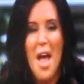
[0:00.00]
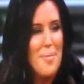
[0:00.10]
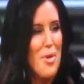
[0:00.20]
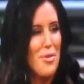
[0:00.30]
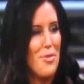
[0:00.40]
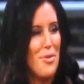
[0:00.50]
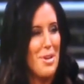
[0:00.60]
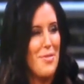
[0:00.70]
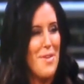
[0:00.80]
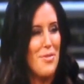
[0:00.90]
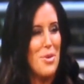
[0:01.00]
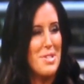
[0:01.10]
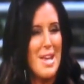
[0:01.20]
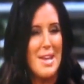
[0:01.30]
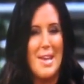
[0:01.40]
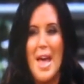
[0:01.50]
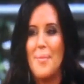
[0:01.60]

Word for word: I'm over 45. Of course that I can. can.